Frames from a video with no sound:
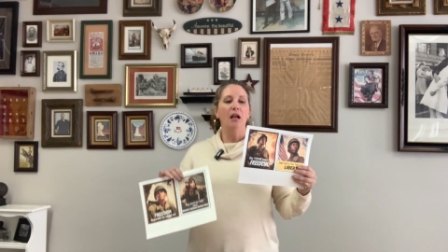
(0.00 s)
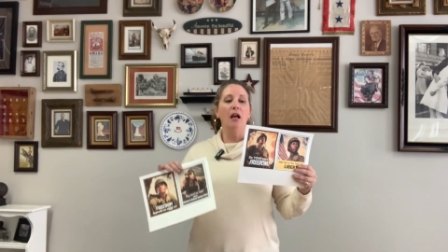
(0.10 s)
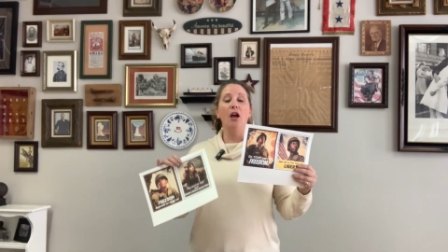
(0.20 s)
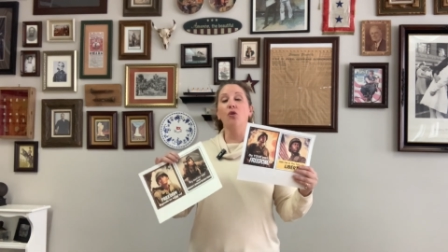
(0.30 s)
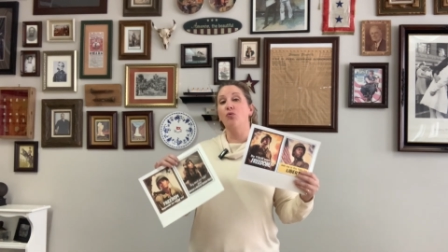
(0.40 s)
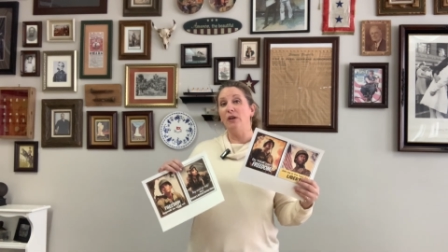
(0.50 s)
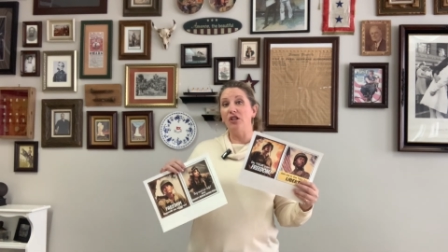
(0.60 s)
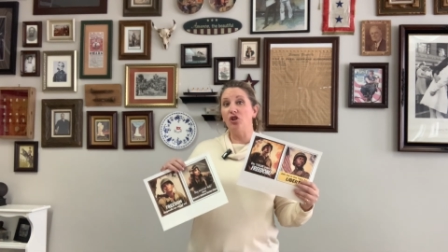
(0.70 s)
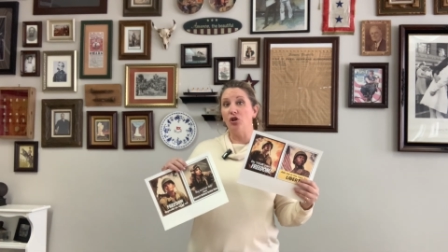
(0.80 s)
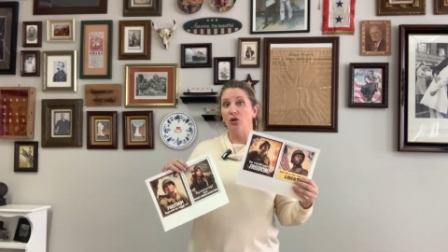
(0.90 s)

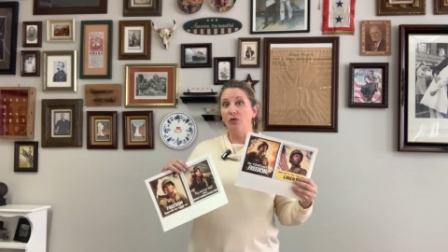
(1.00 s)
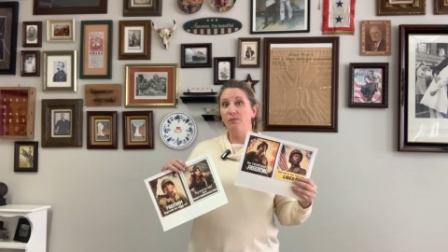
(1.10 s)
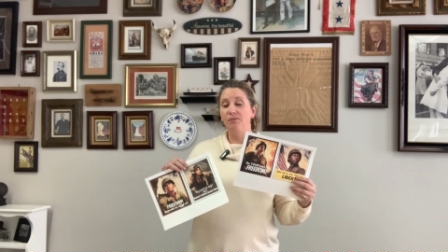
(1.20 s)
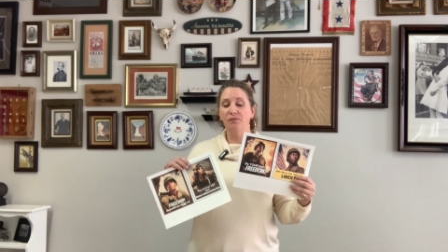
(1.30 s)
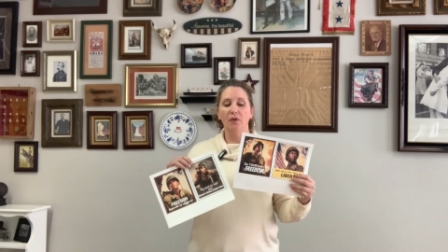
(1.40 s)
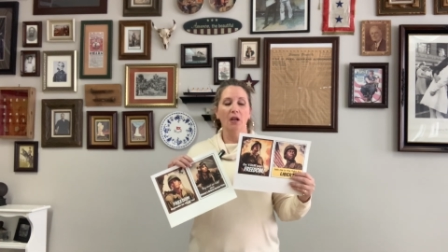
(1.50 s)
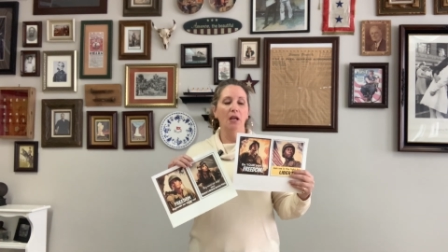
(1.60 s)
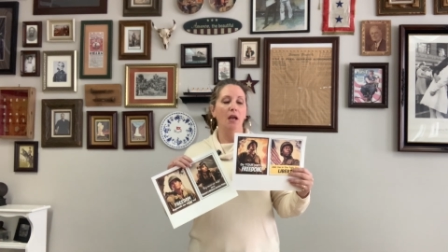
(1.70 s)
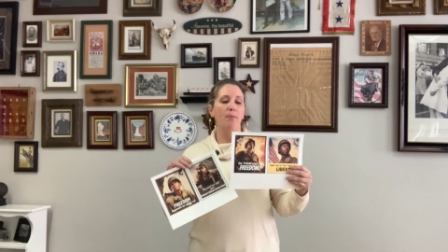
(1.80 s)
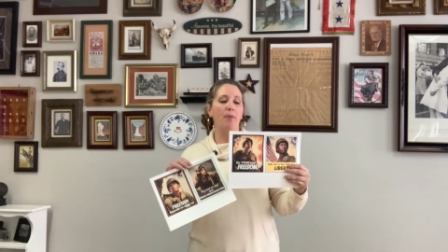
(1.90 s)
original
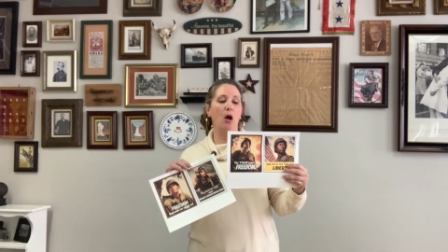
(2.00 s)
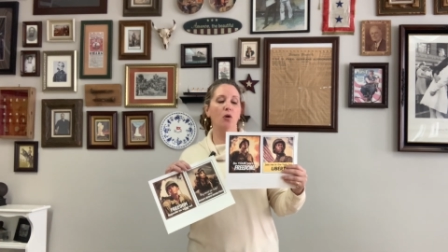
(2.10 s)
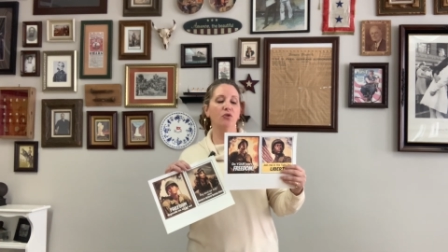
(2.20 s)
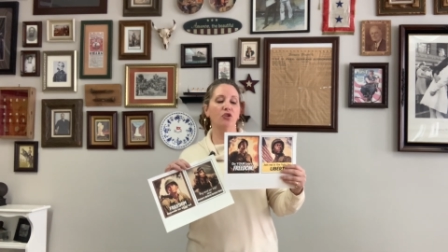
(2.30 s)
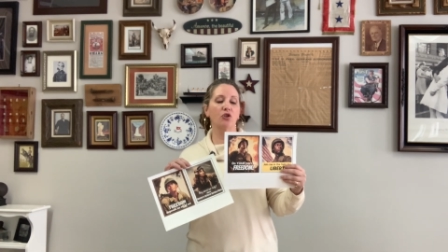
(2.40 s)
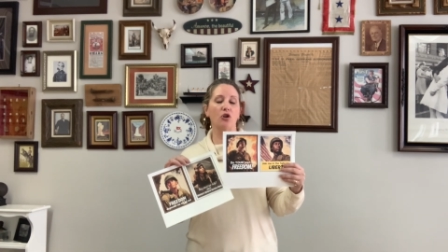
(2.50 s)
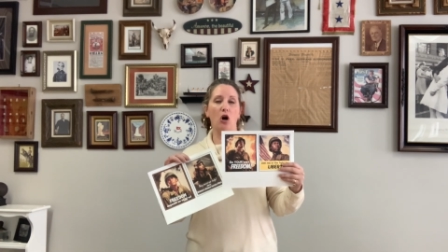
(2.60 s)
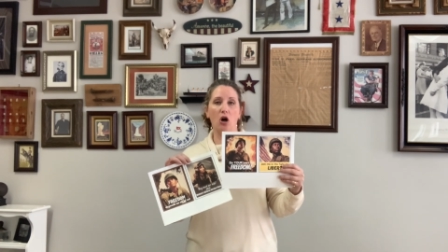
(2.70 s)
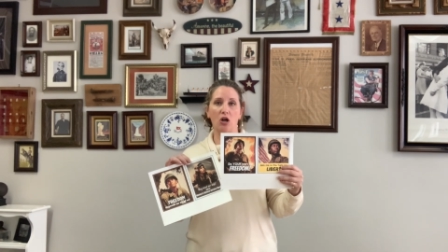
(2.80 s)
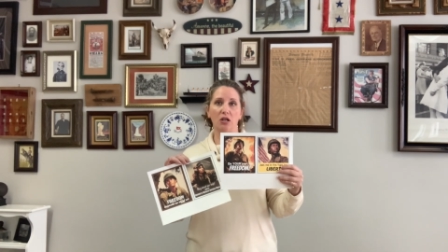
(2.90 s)
poster
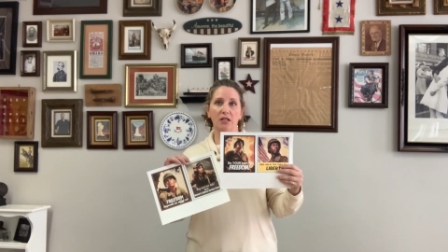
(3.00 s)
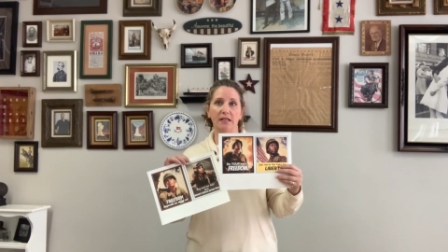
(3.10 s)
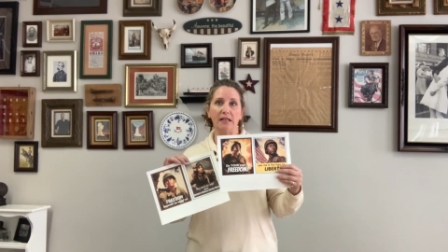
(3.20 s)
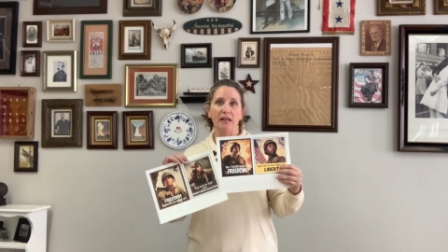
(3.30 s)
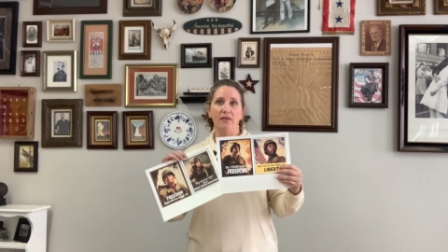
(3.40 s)
cards